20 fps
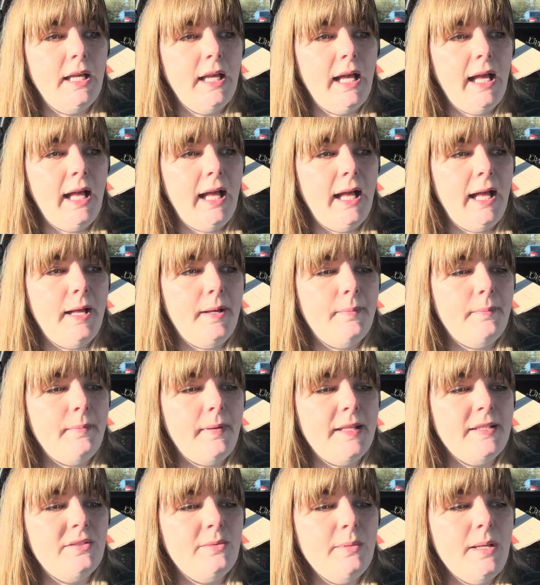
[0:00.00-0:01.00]

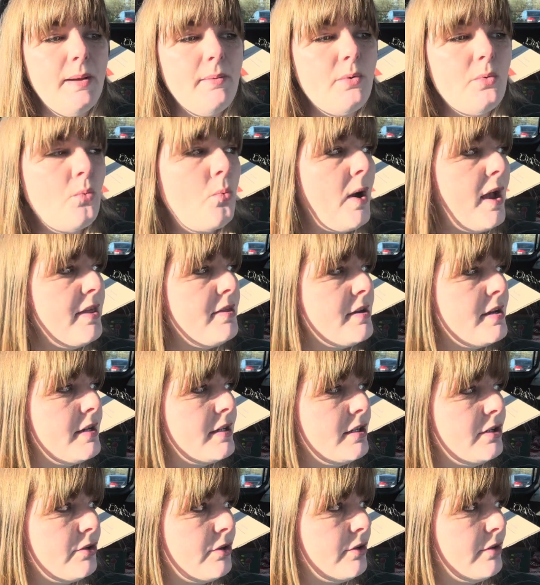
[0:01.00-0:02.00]
and to be able to weather
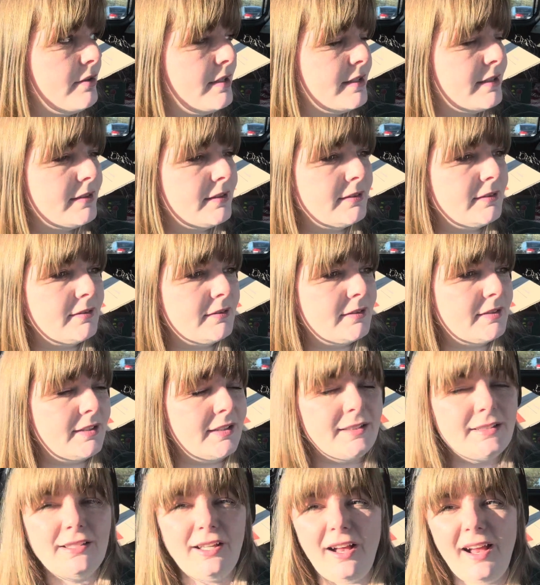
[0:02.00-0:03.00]
this
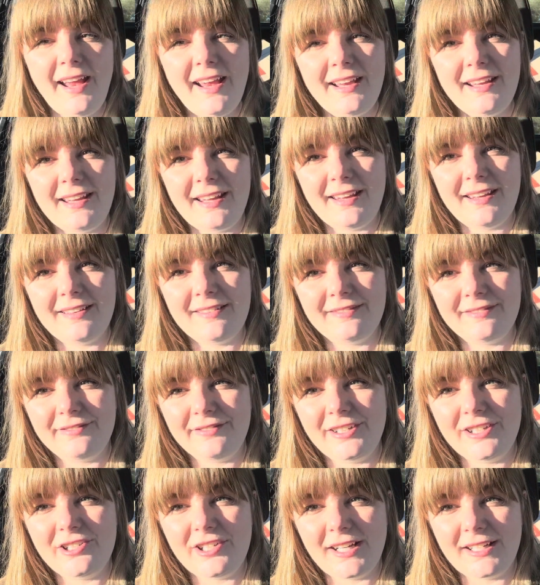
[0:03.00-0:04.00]
society
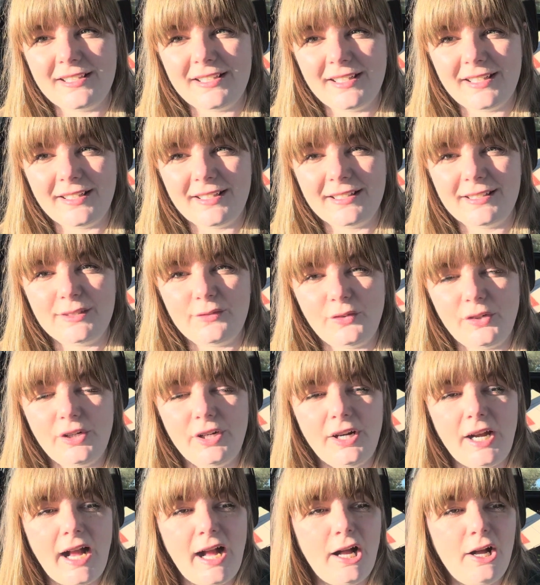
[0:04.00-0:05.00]
rejecting us
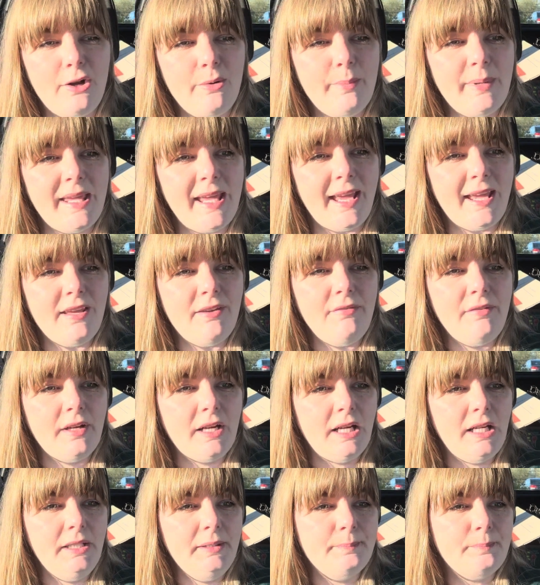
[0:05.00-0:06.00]
for our
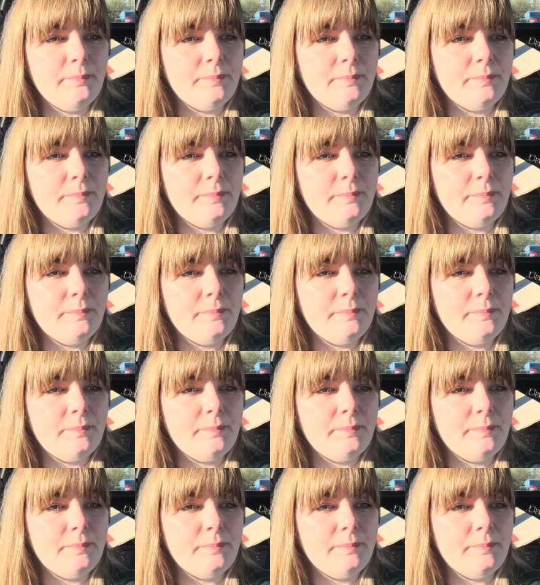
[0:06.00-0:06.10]
behavior.